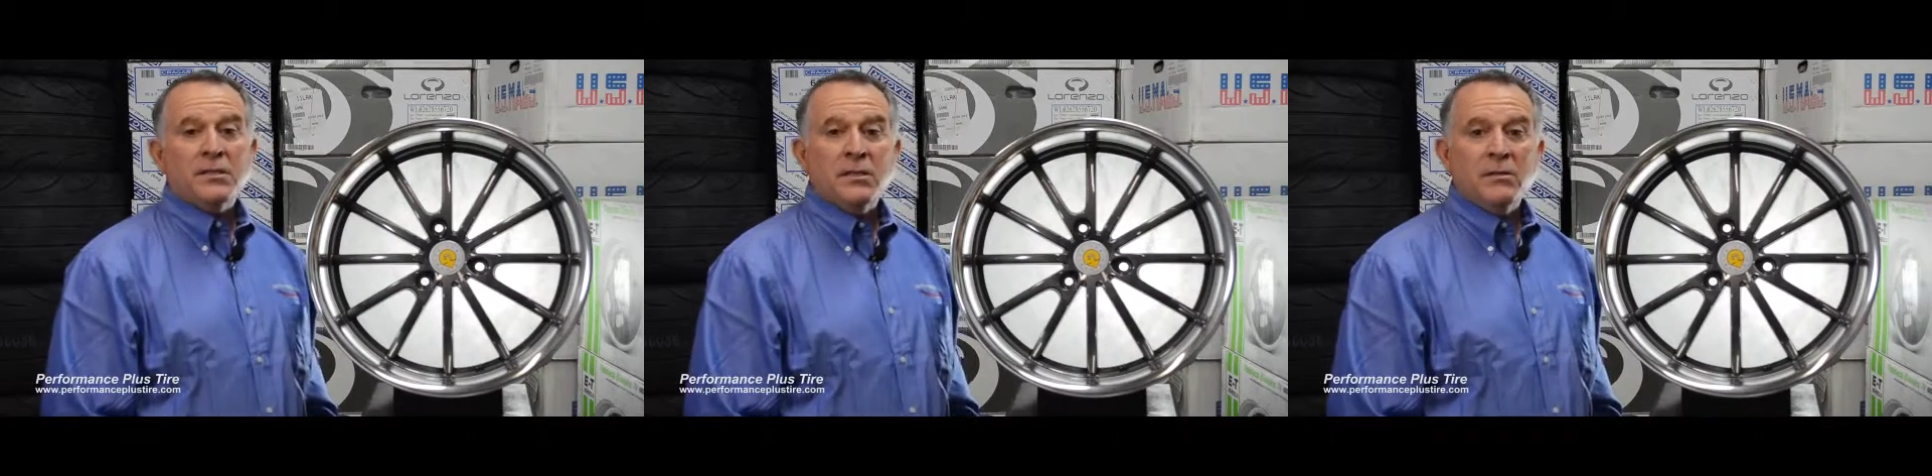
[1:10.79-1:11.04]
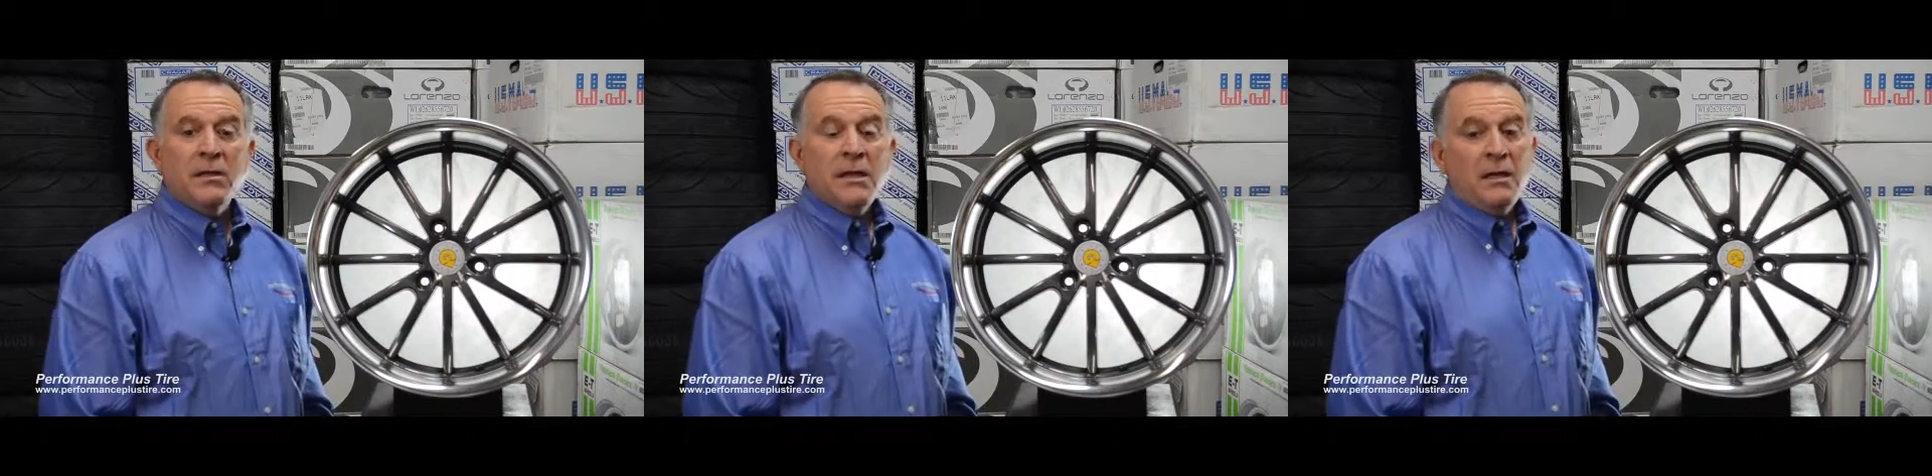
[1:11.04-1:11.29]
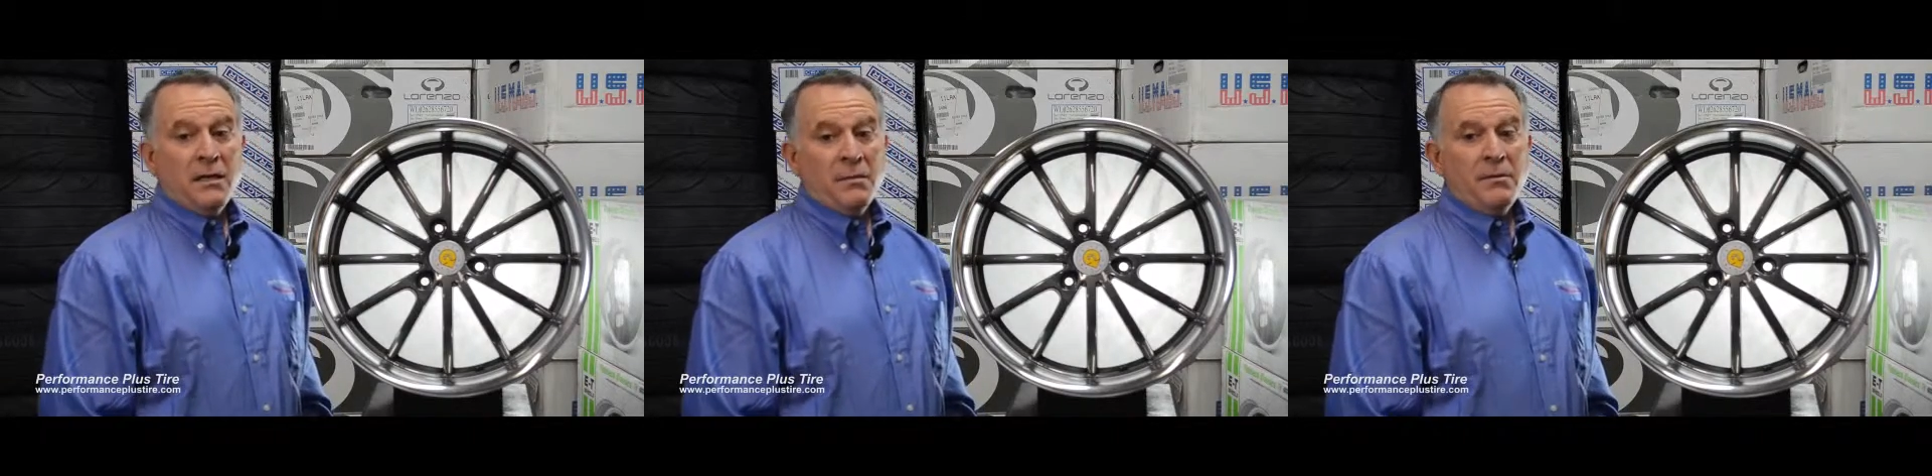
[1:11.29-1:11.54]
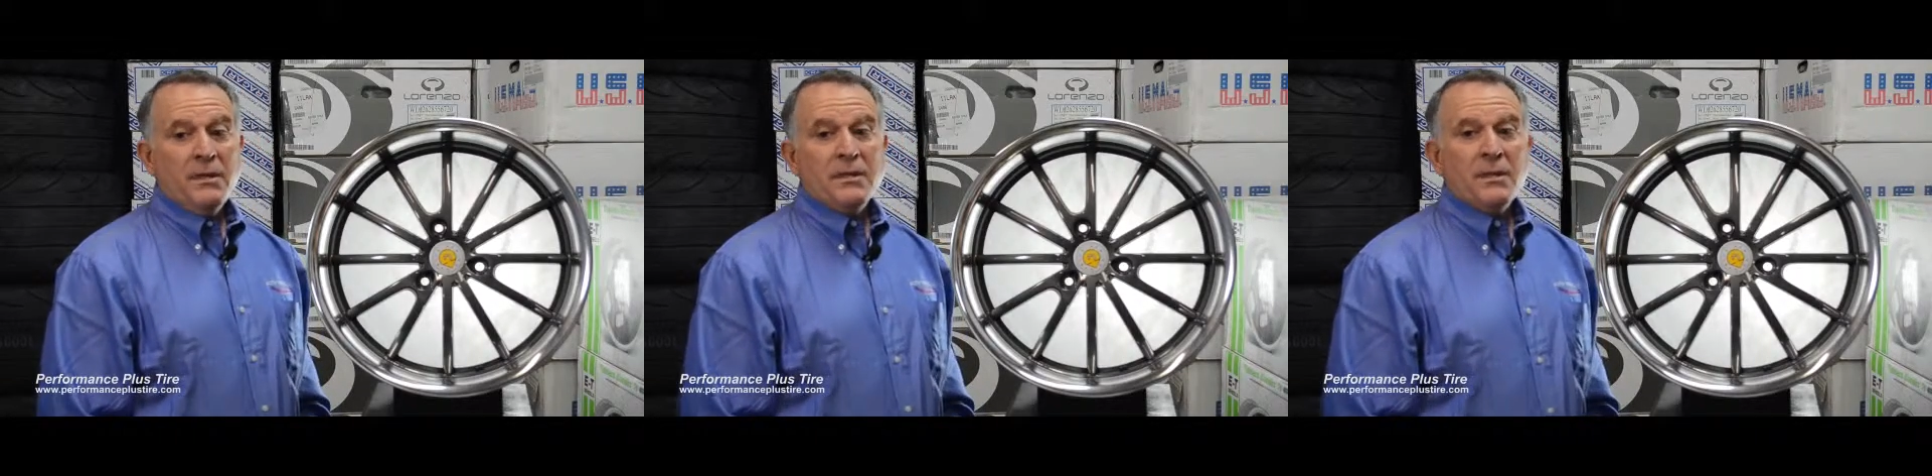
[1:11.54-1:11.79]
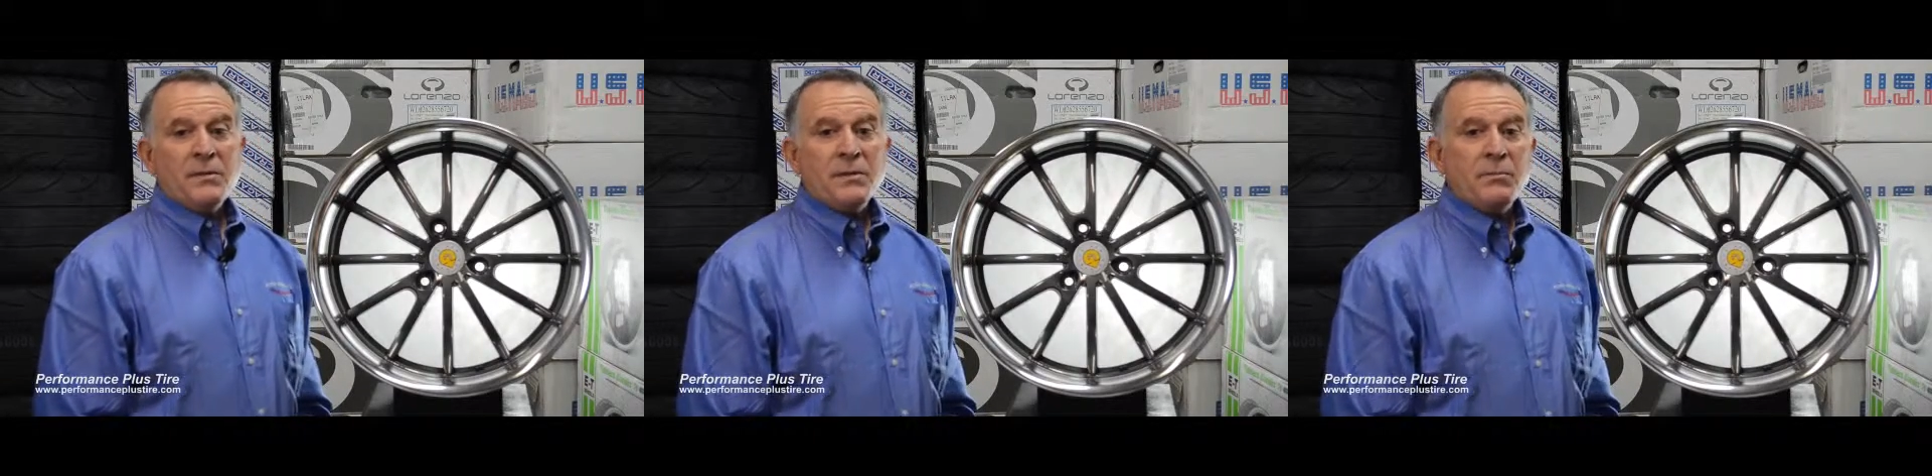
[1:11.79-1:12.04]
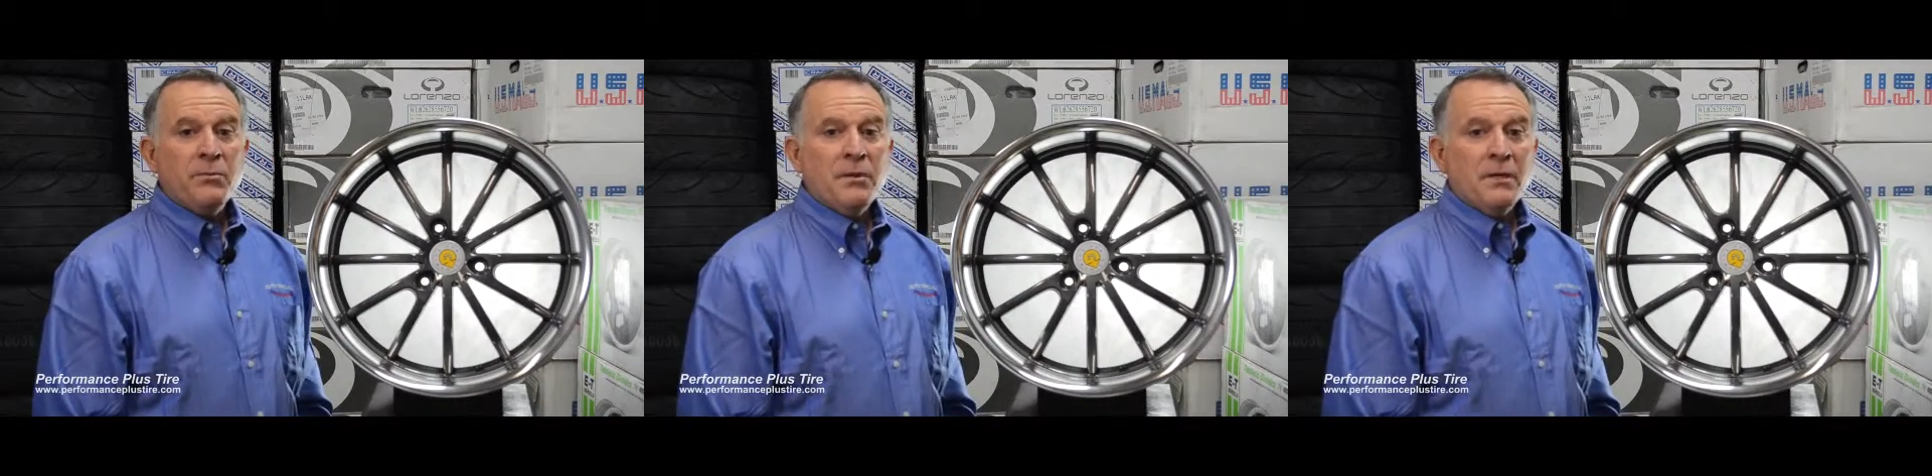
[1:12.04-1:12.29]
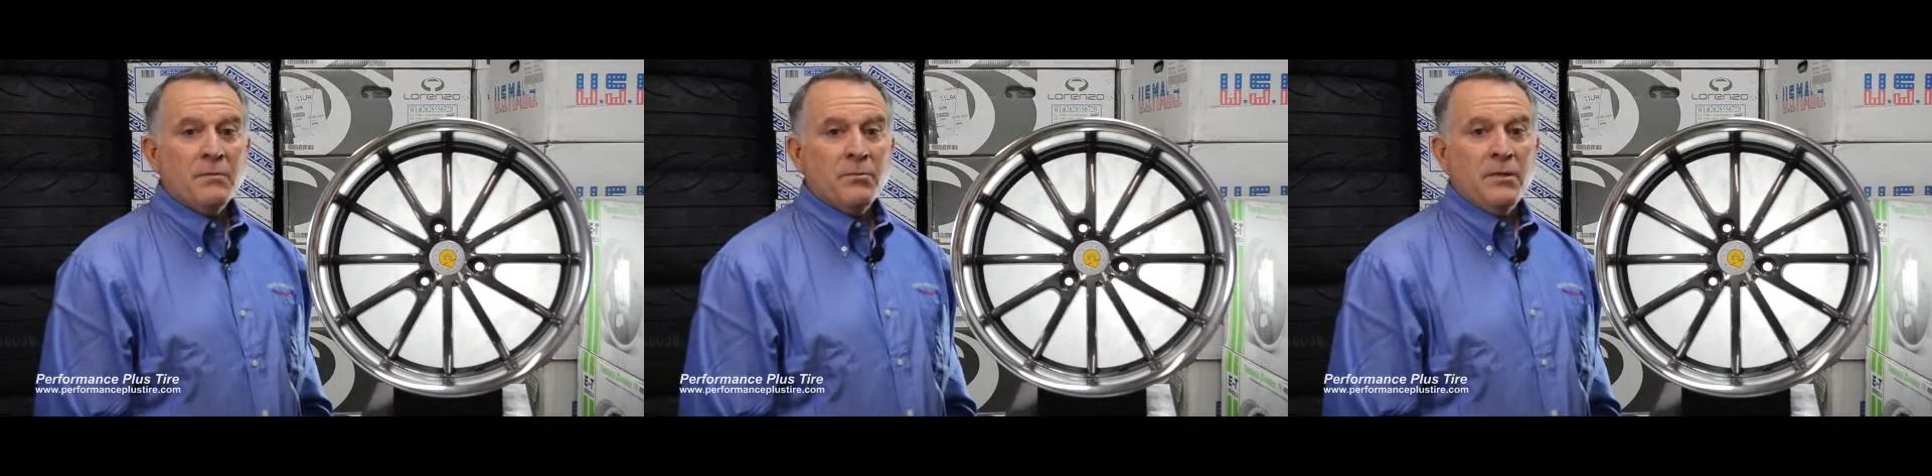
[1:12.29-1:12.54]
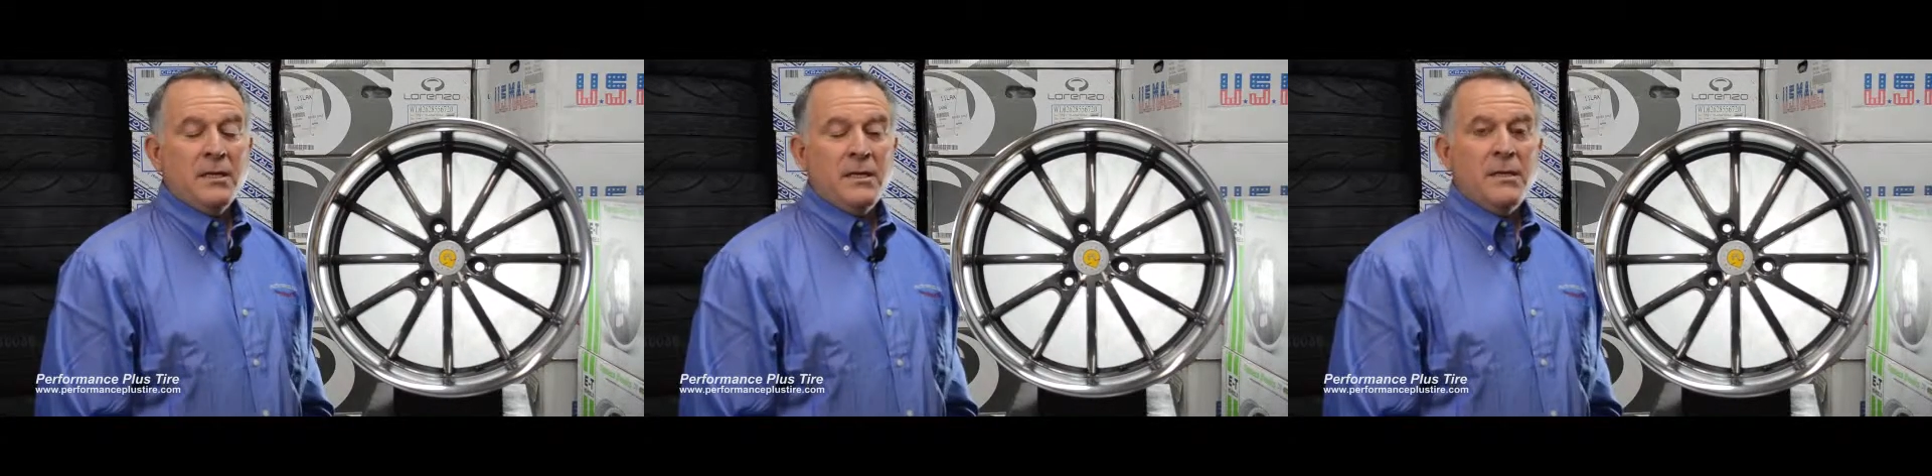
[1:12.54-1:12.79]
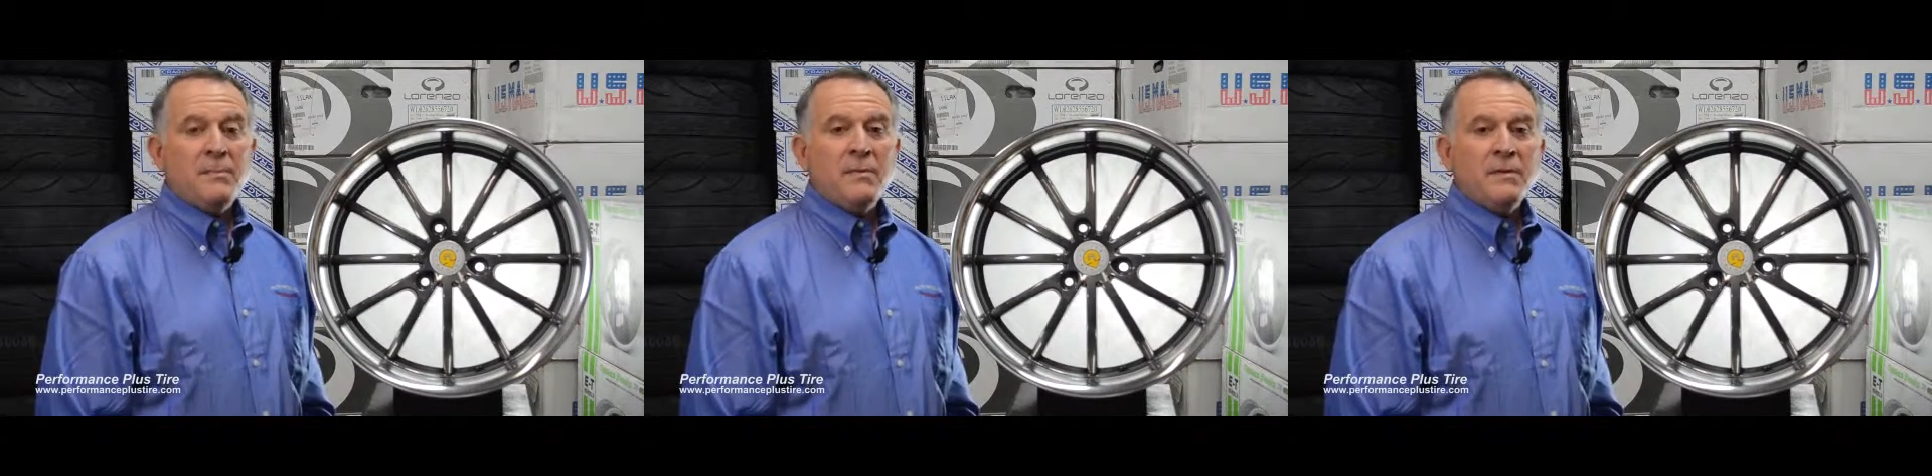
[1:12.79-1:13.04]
So 3-inch lip is pretty deep,